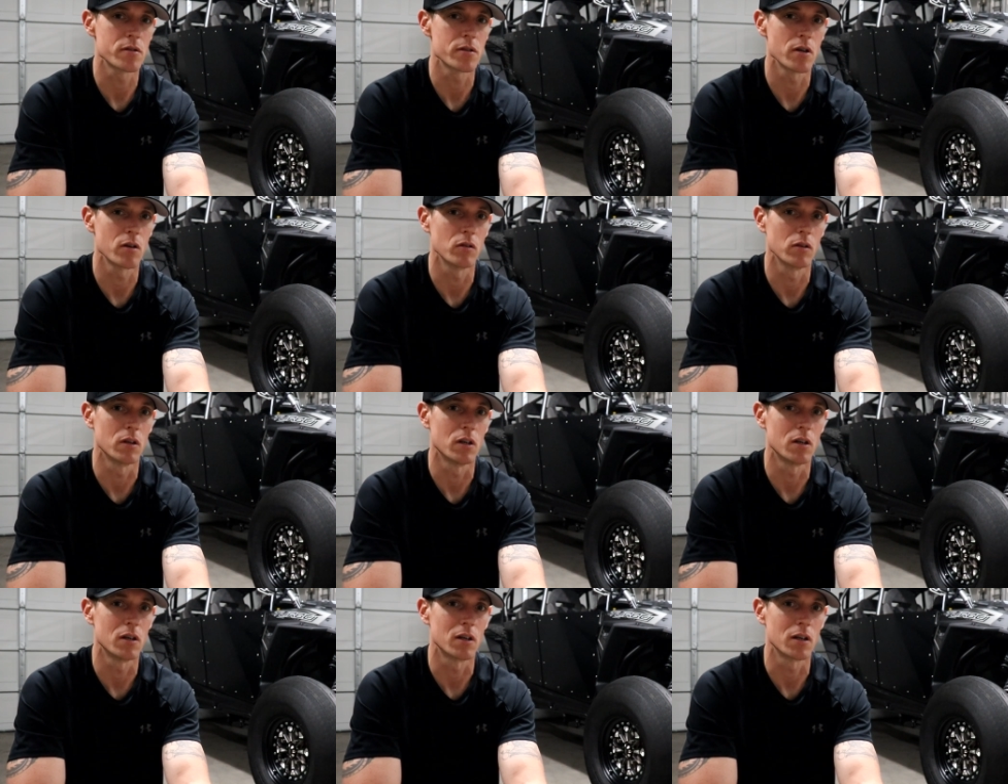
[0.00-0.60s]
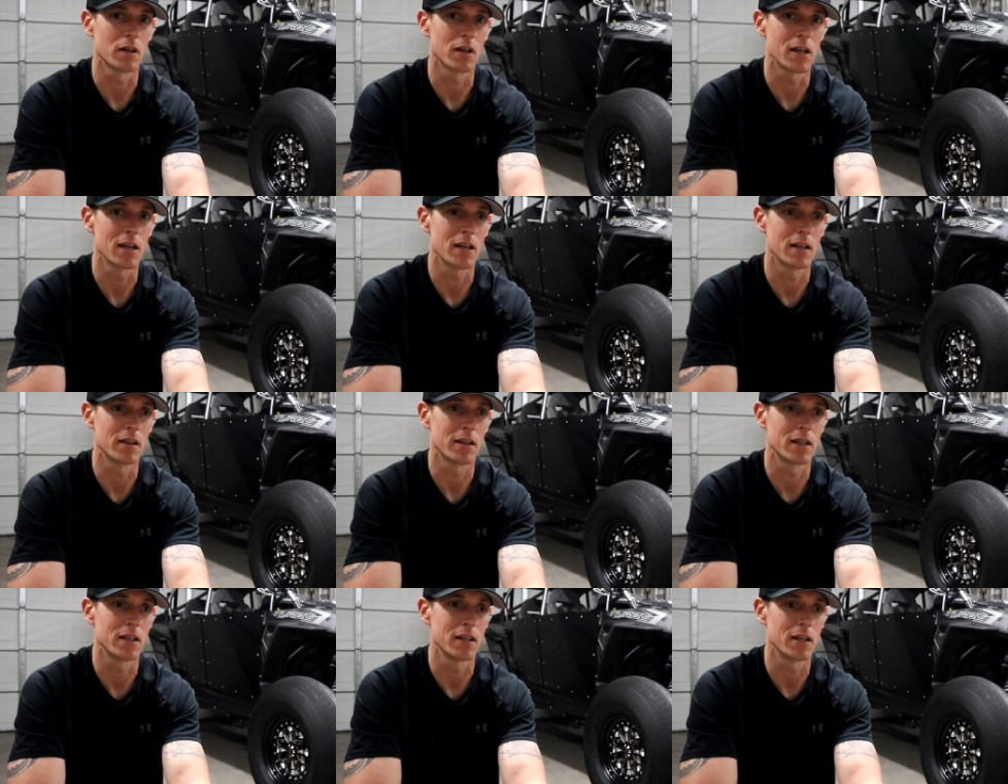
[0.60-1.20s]
long
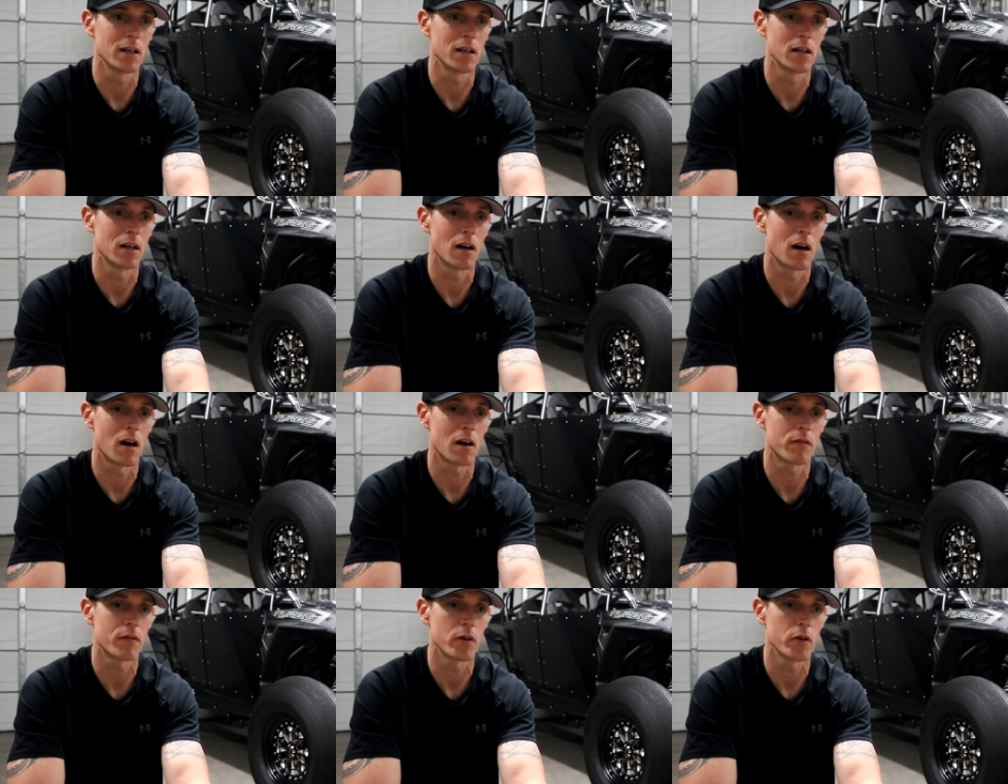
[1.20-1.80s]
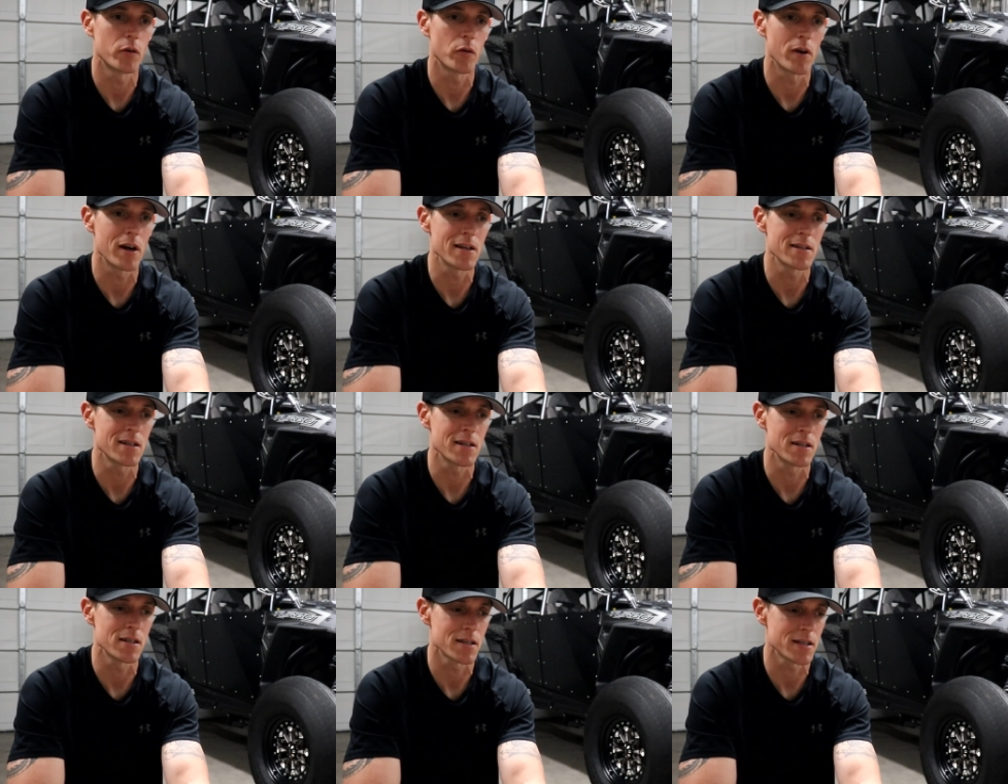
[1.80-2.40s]
in the off-road
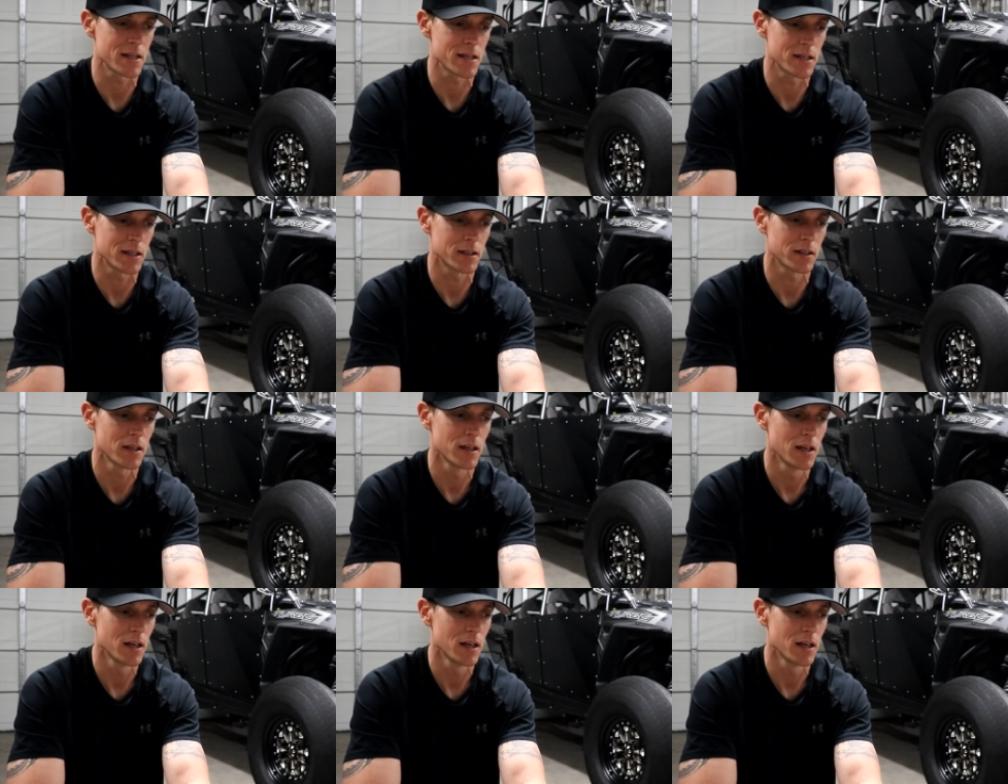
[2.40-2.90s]
racing scene,